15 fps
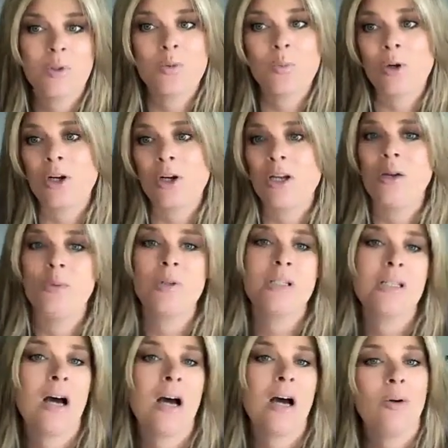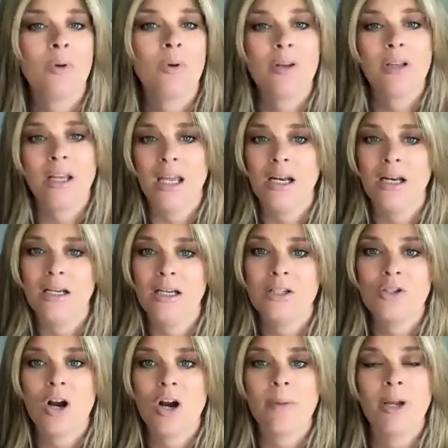what's working, what's not, where are the
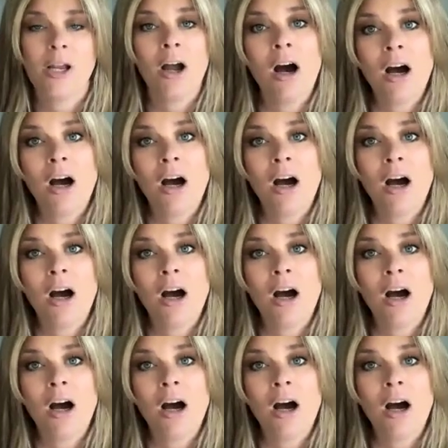candidates dropping